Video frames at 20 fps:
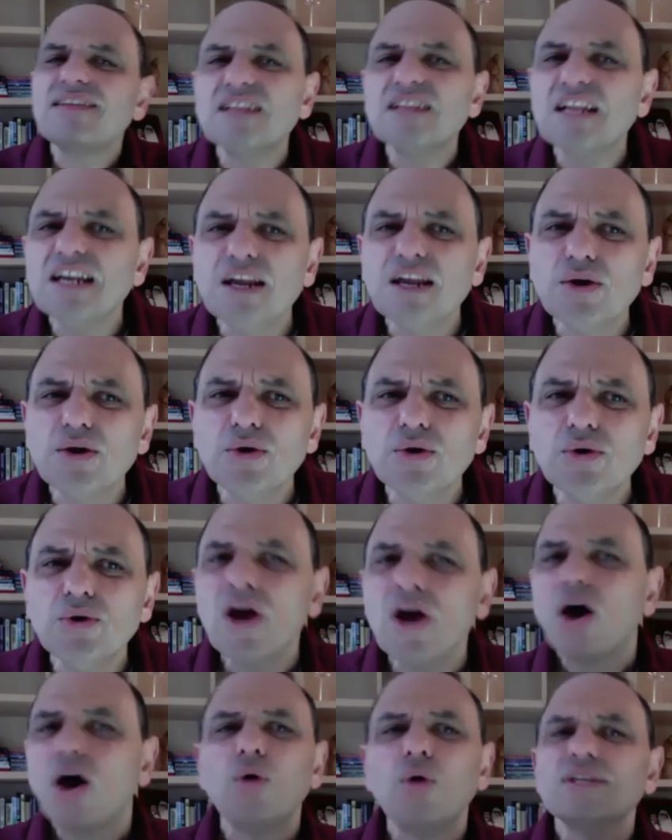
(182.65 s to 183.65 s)
loo,
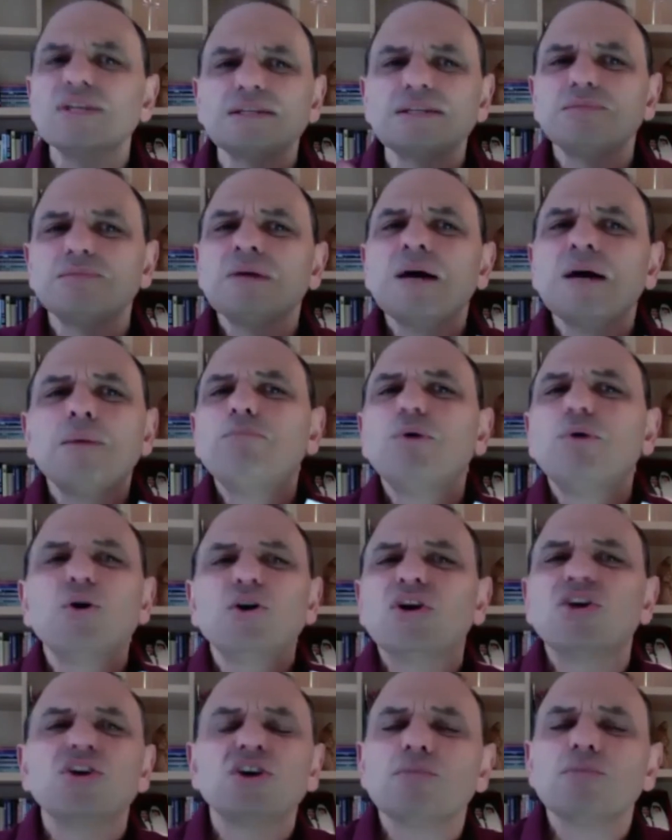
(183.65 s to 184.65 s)
or it's a book you
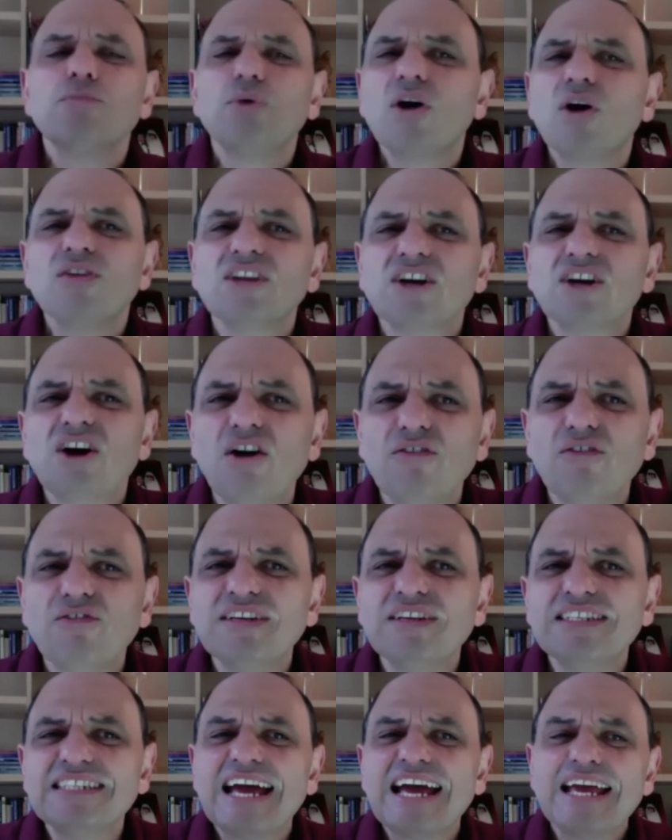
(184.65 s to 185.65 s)
can put on the coffee
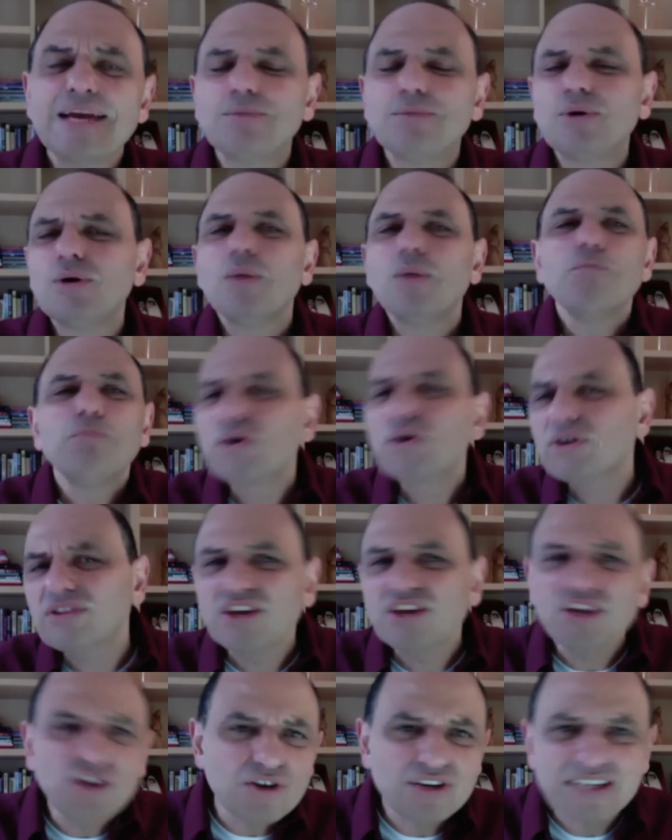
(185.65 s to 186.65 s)
table, a book that
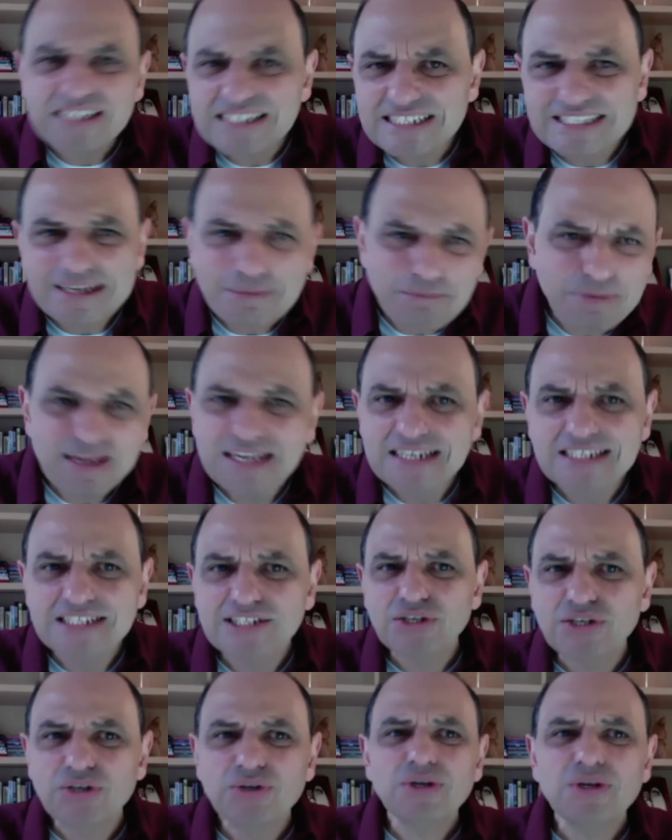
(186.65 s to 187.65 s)
you can dip
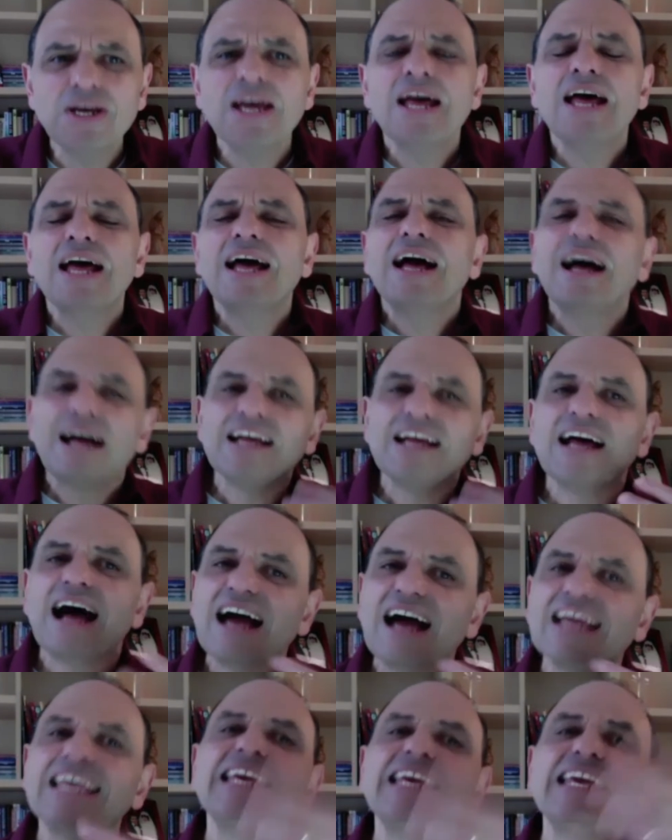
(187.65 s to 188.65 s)
into.
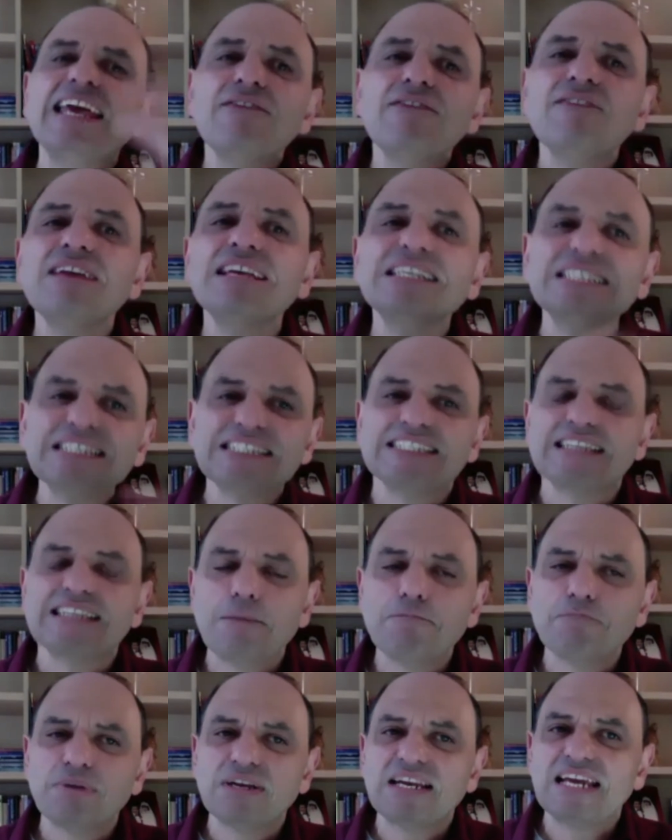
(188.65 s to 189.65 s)
Giving
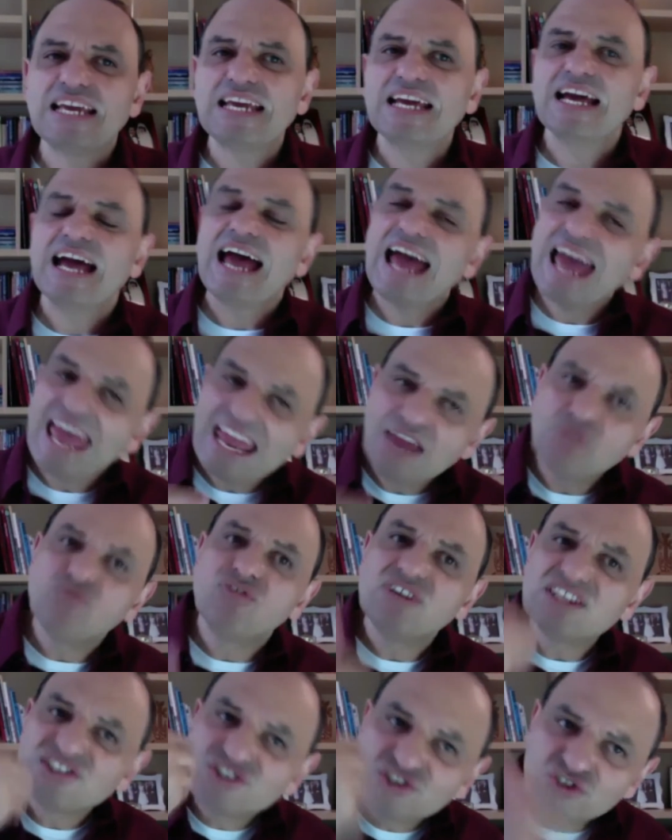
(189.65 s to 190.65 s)
somebody a
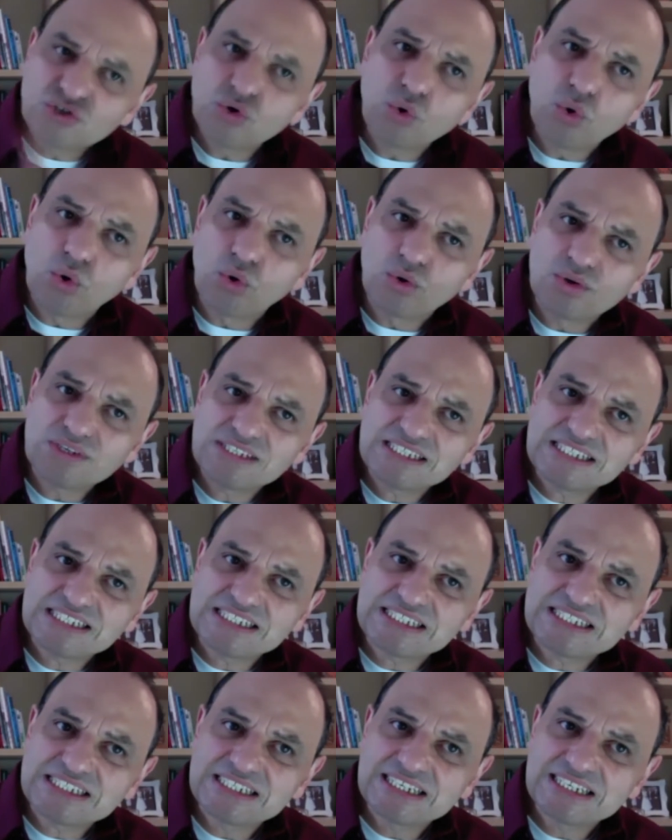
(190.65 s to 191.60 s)
resource